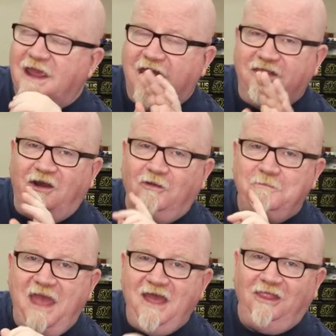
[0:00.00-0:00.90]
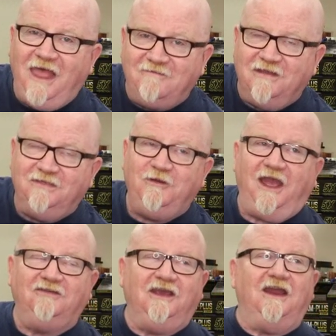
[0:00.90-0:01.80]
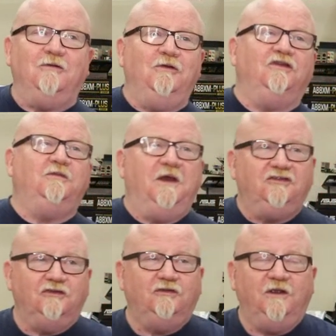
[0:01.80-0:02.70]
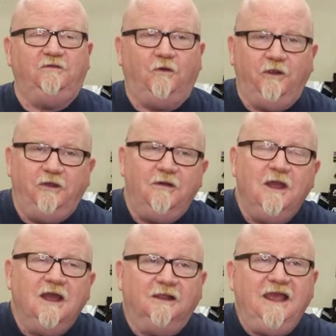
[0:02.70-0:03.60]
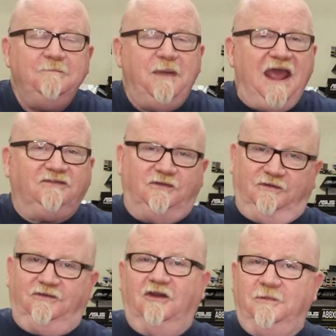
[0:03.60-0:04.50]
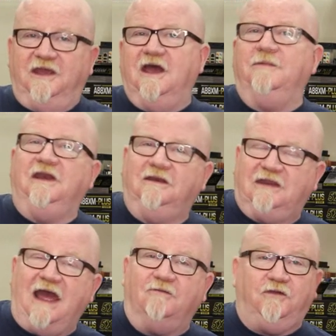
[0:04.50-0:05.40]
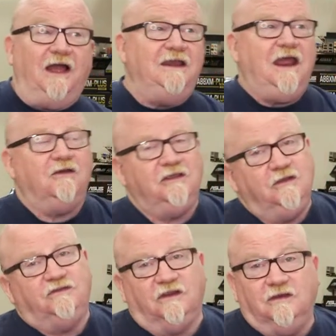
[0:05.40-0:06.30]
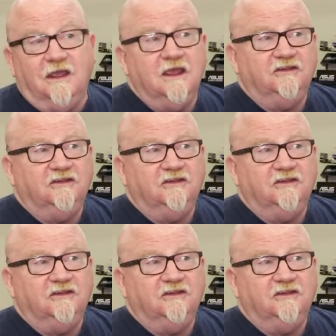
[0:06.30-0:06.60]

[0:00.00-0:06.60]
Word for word: And then on May 11th, we actually got a real special treat for you. Elaine Batzer is going to be coming down, flying down to Houston.